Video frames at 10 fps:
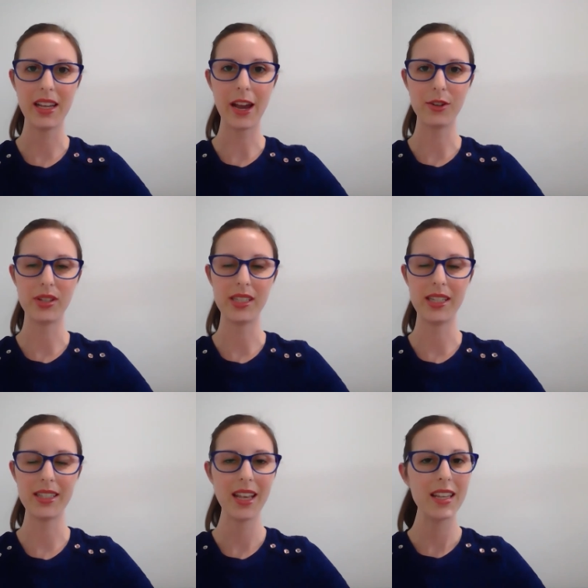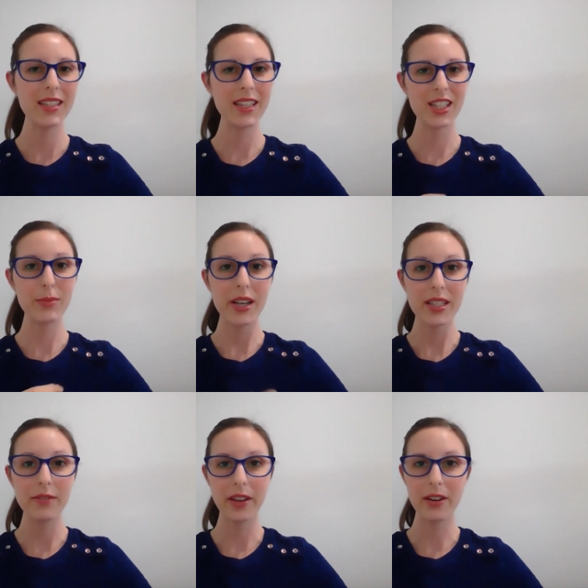characteristics, such as
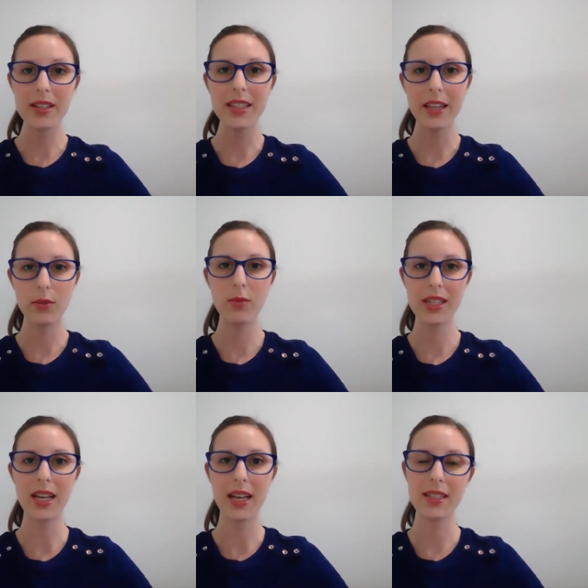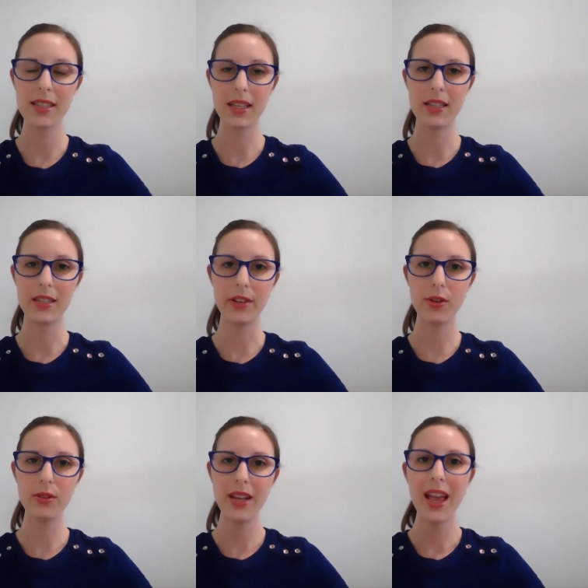perseverance even when tasks are
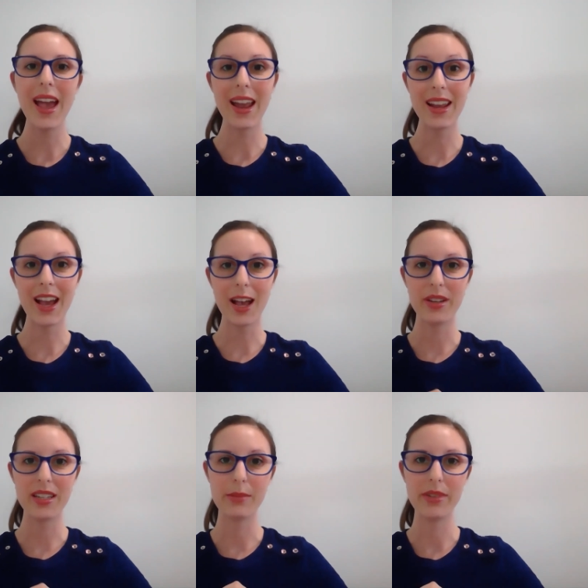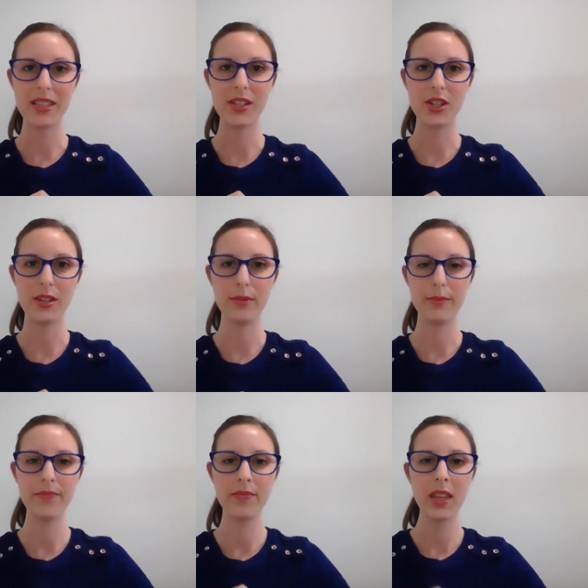difficult and a happy disposition.
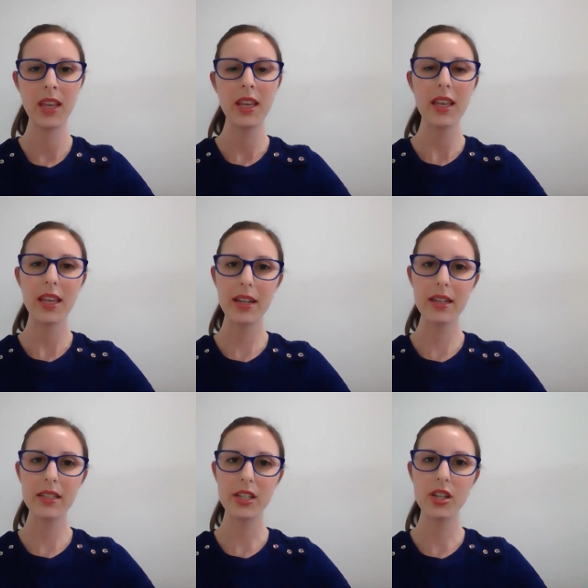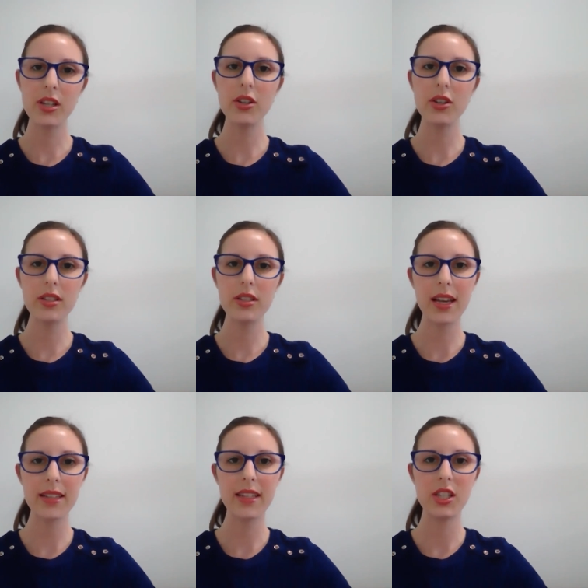In addition,
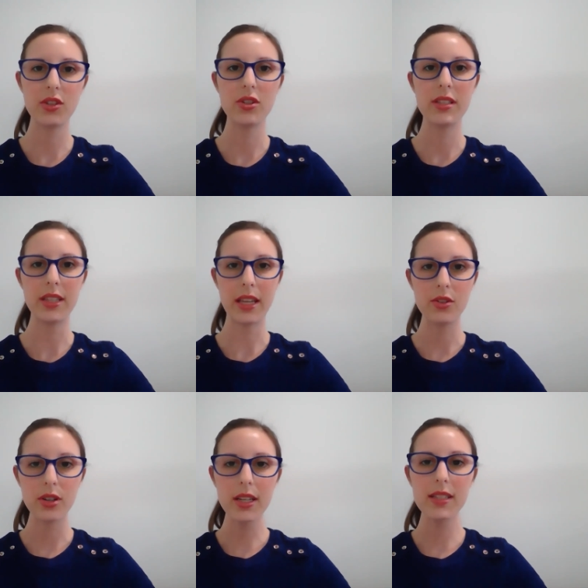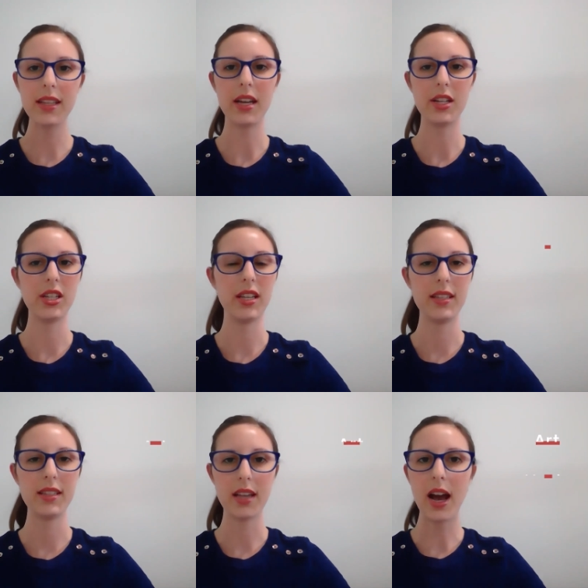utilising children's interests such
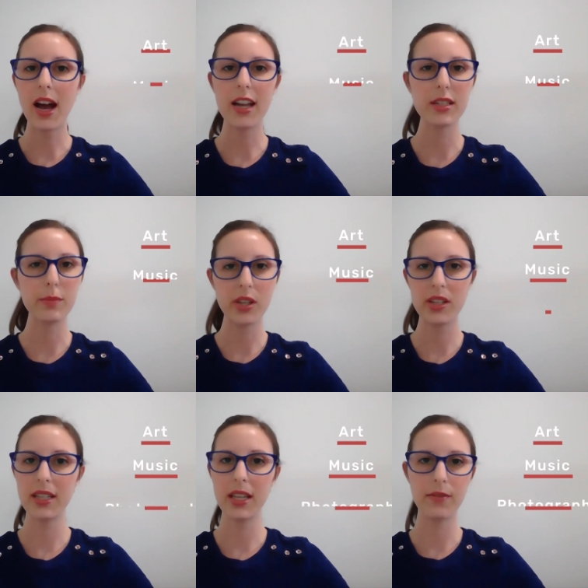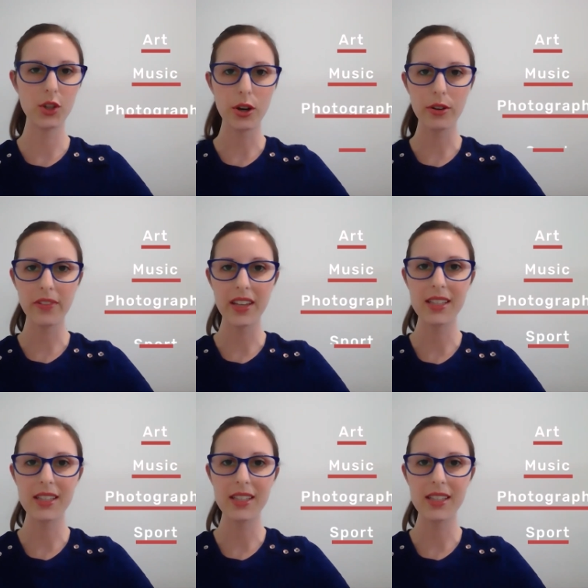as art, music, photography,